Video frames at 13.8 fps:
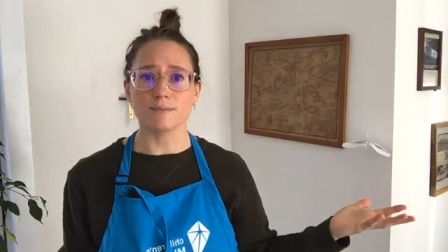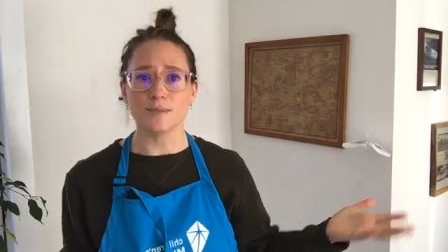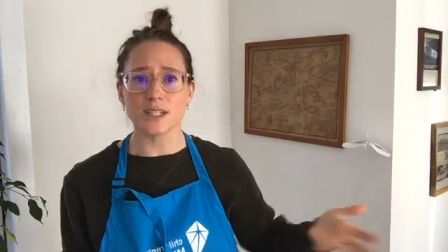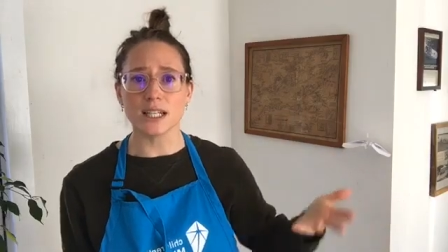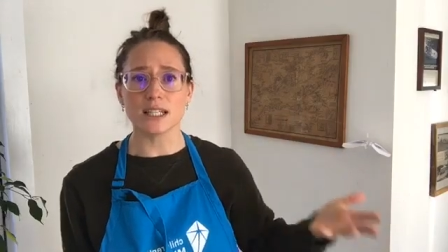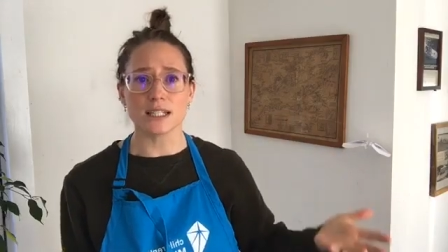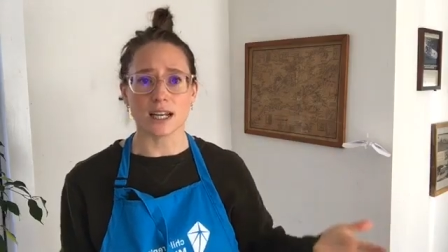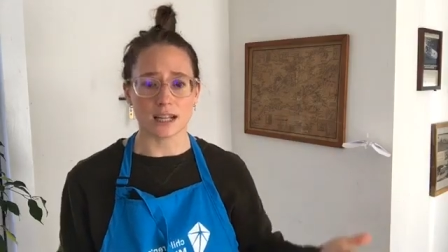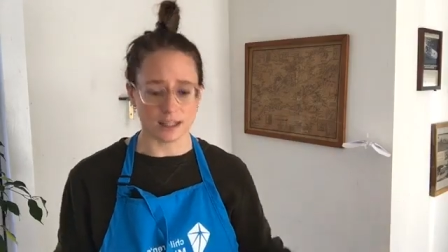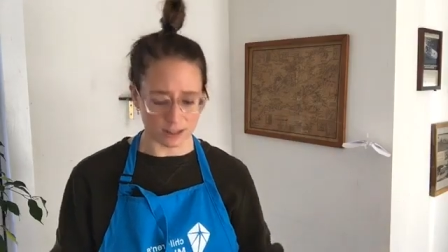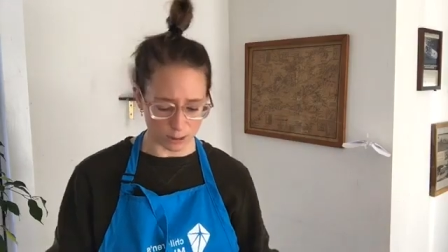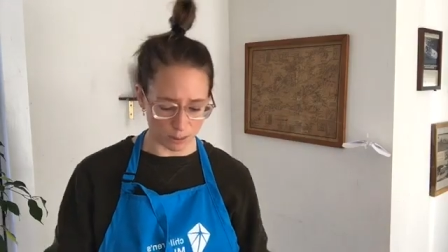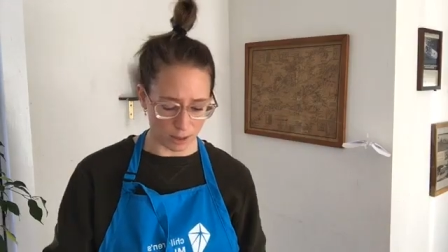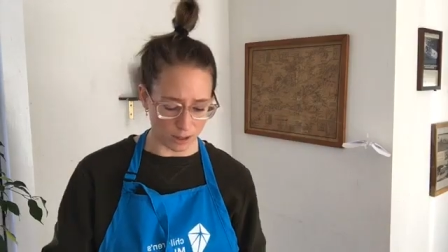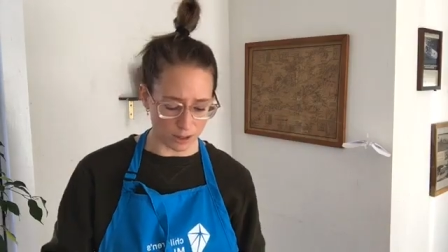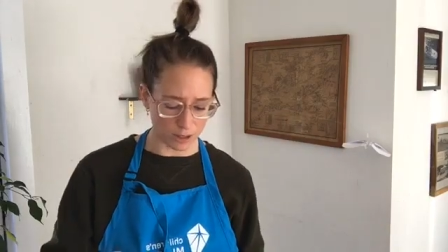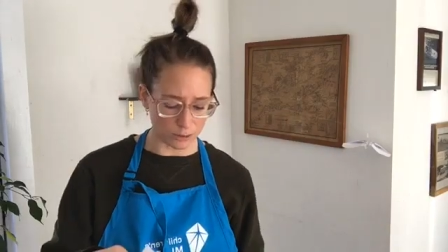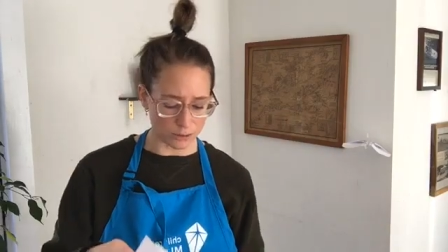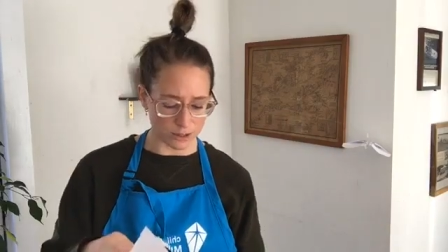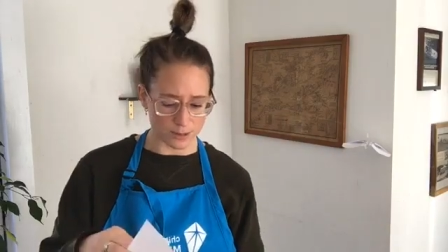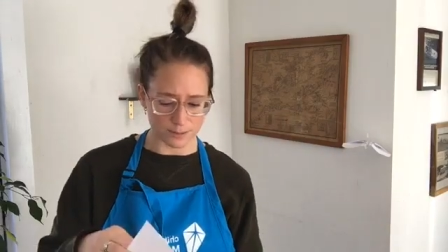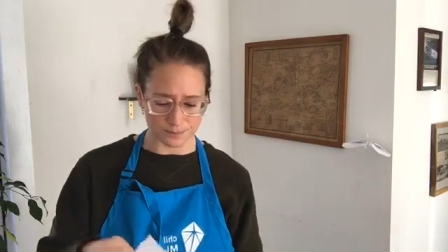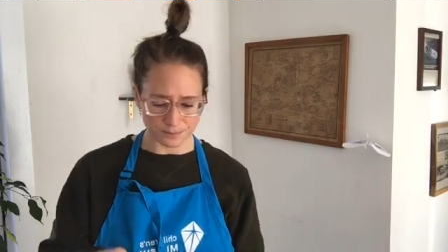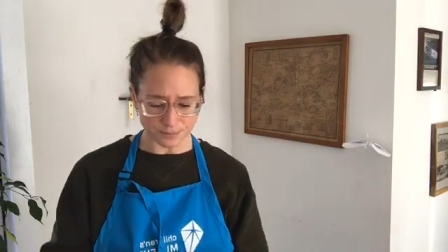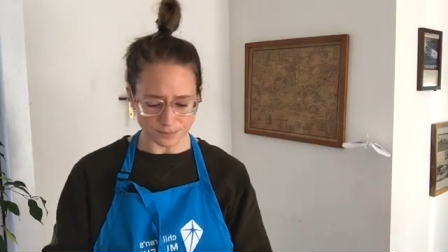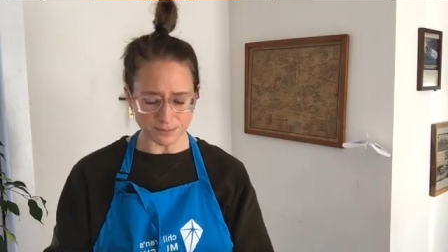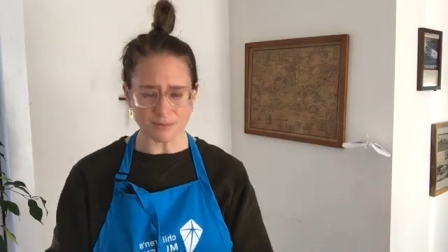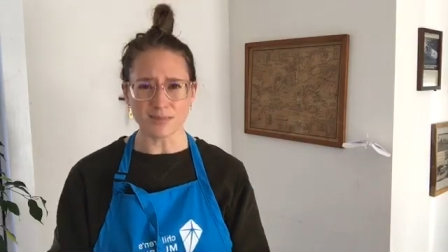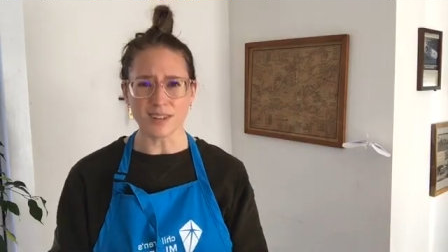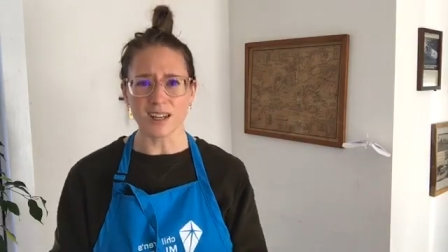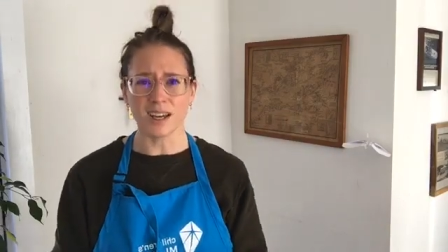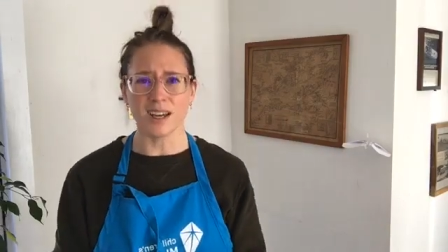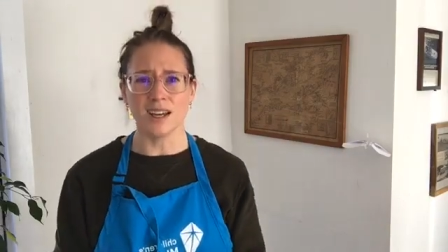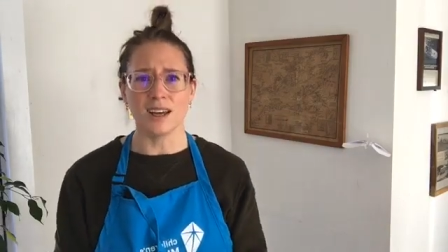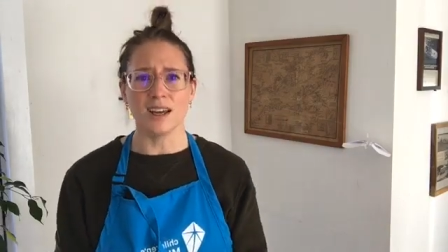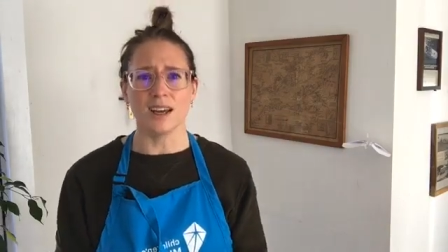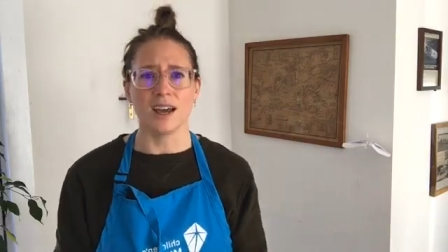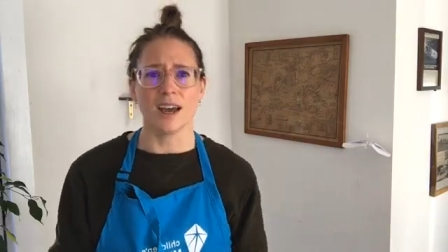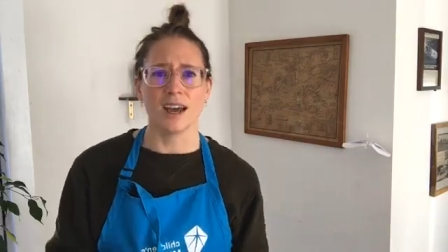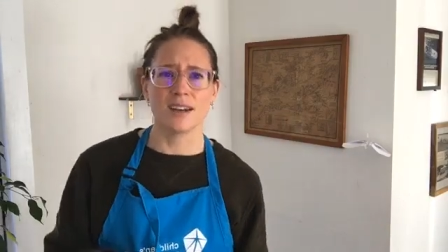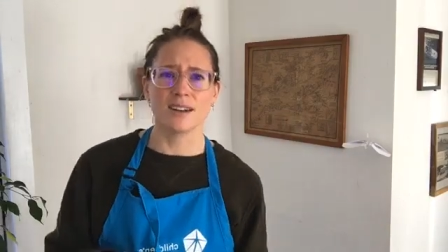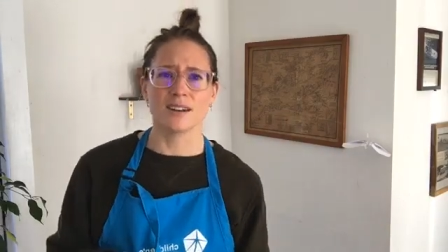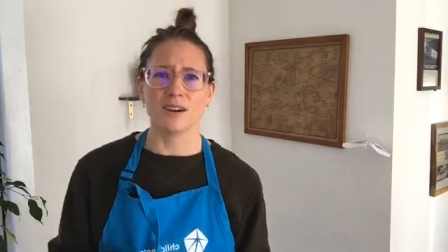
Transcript: Teeny tiny little molecules. And